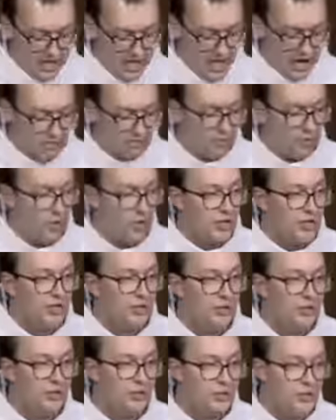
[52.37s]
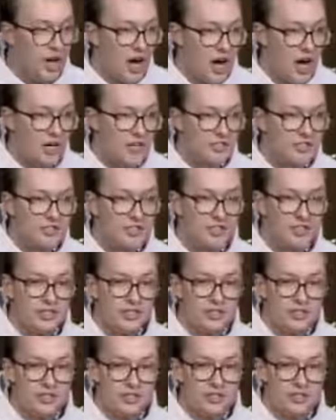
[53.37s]
everyone who knocks
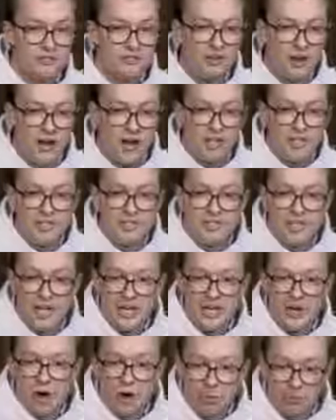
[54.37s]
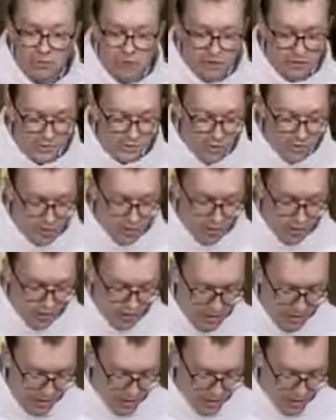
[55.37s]
finds an open door.